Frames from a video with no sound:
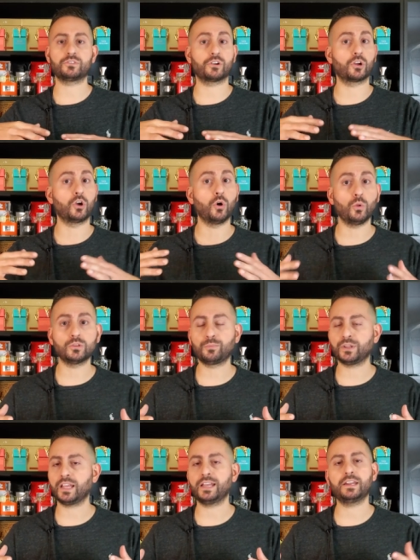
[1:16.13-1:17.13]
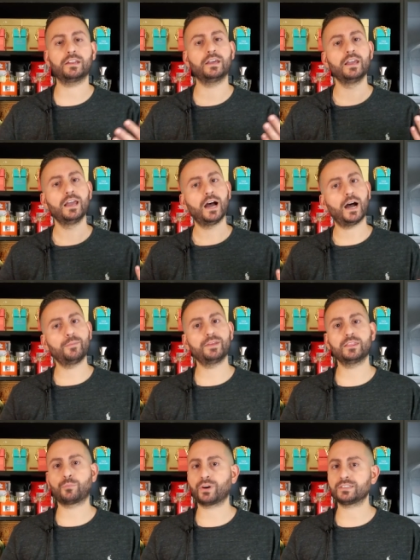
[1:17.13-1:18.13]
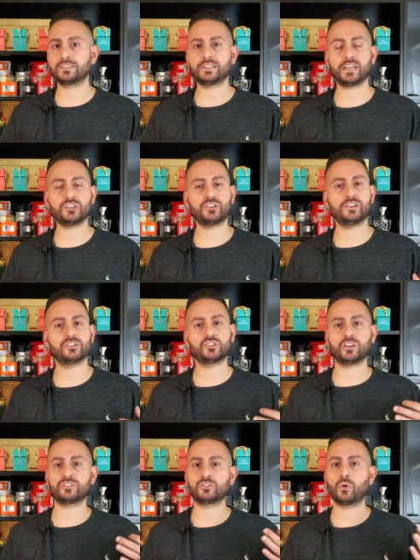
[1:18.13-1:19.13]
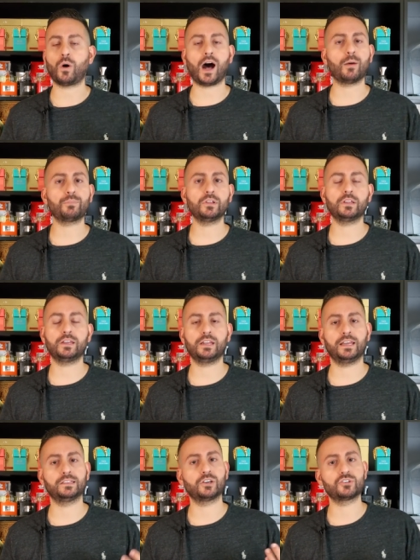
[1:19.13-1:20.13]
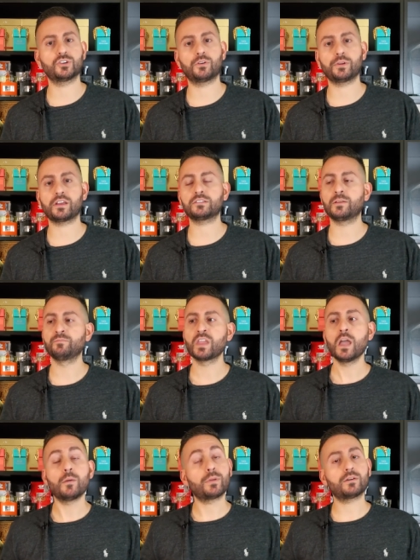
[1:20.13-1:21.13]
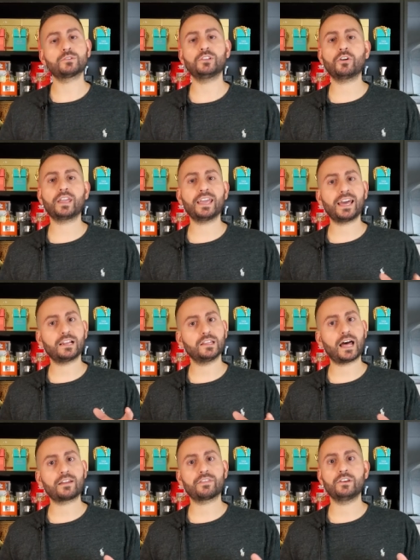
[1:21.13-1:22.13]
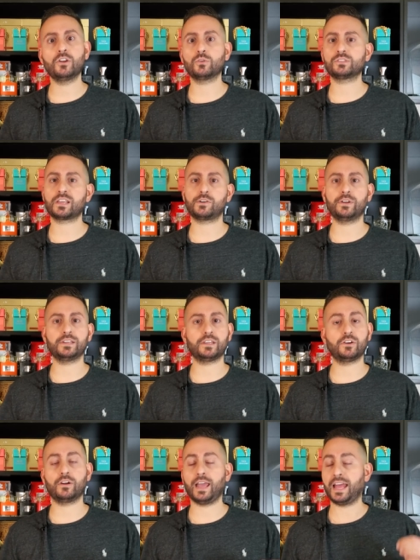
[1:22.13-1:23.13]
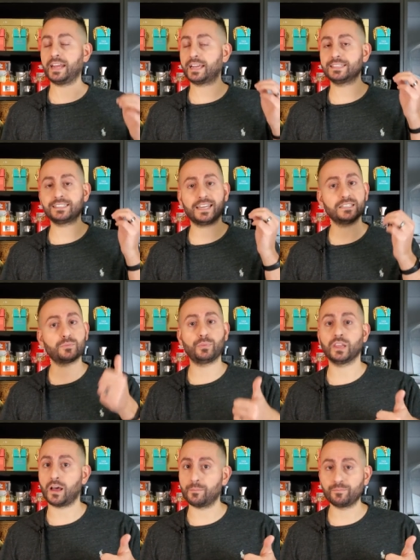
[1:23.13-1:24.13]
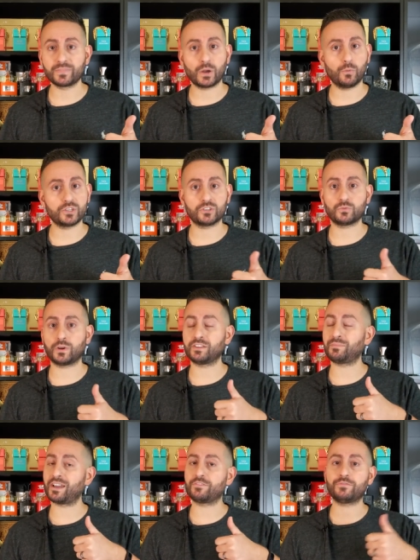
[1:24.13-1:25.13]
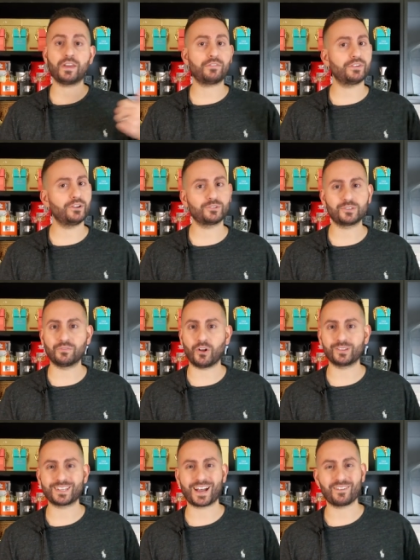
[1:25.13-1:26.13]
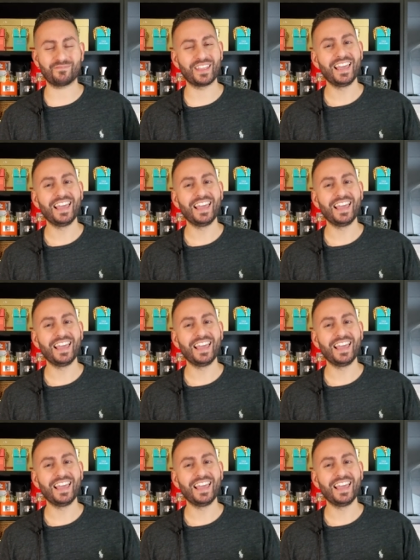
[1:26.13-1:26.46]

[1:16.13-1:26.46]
They're gold plated. I mean, the presentation is just so opulent and luxurious. But I was looking at a lot of the notes that are in here and it contains plum, which is one of my favorite notes of all time.